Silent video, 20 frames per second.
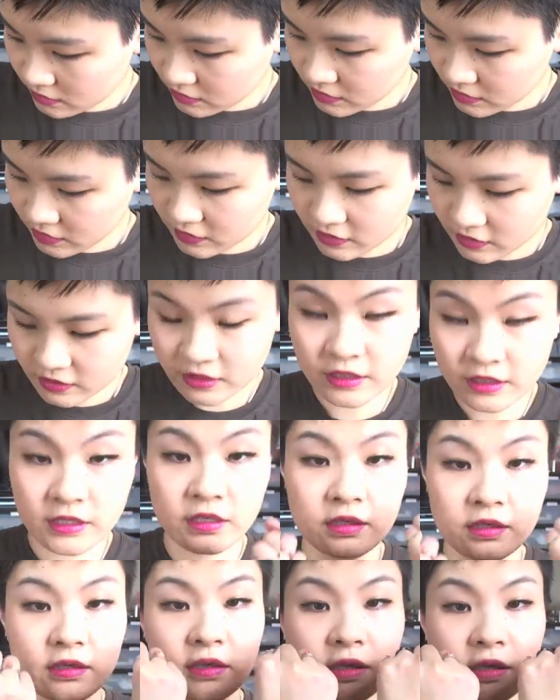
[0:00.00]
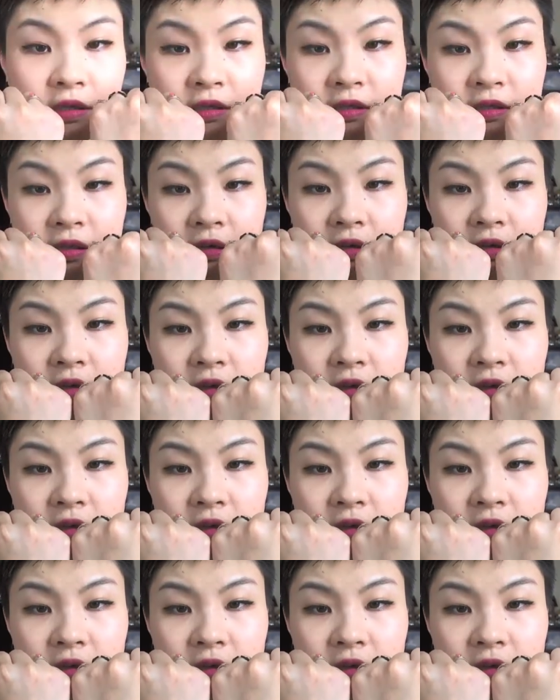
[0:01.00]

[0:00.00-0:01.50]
Just like it's a,